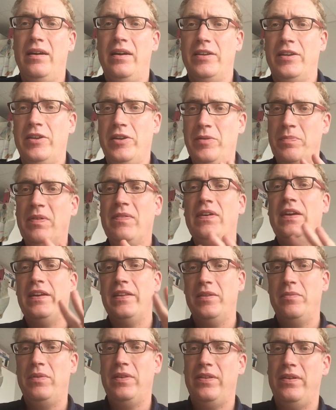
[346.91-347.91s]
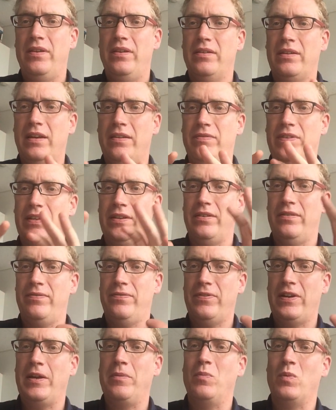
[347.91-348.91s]
You're providing them with a kind of like a
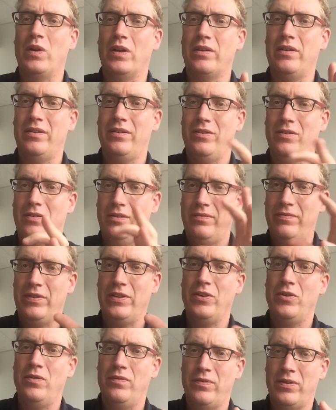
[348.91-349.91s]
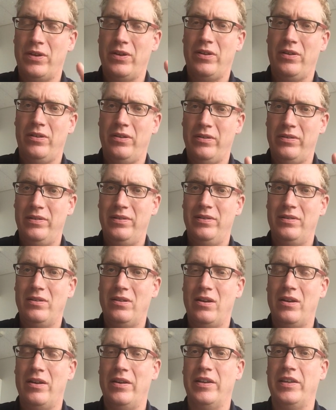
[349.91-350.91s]
framework of the overall
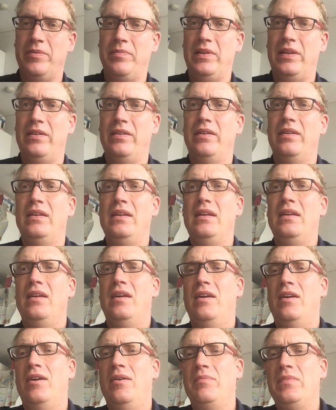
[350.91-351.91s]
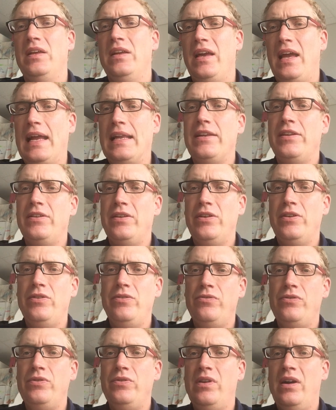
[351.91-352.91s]
argument. And you
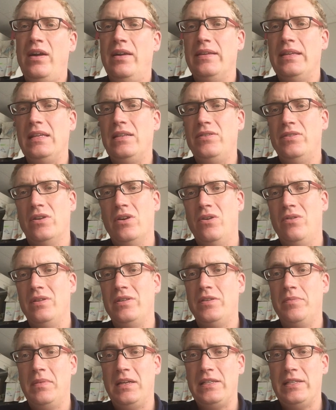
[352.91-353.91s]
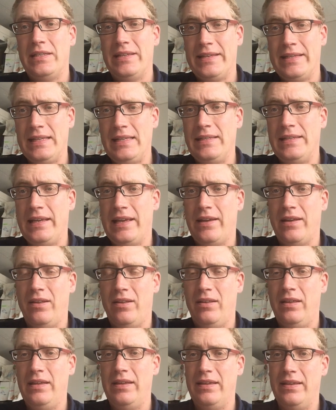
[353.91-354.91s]
do not need to go into much
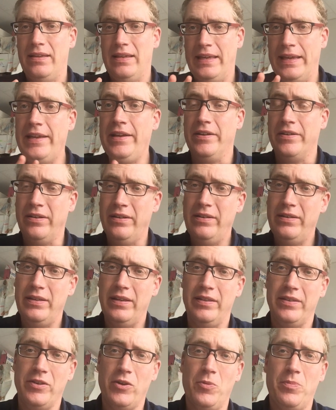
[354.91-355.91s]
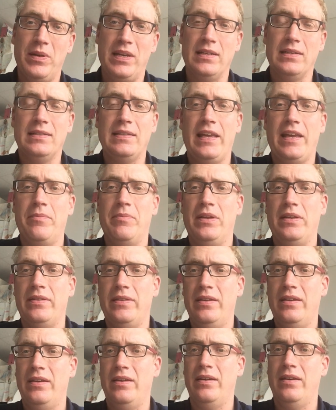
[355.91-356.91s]
detail here in the opening statement
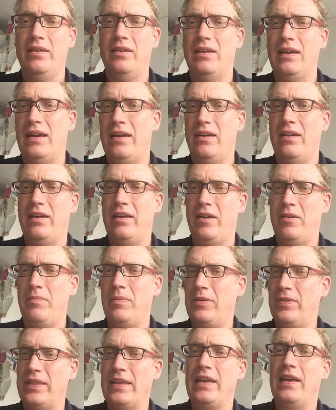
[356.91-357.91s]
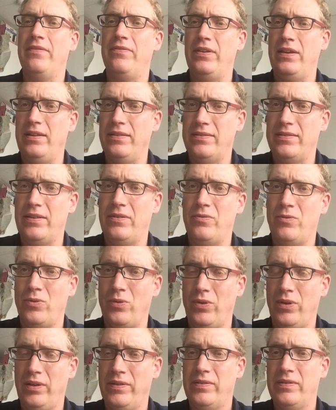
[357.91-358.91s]
about the evidence and
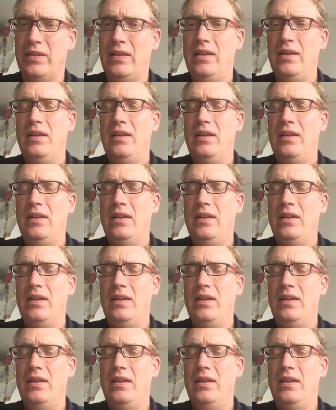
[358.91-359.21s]
rules.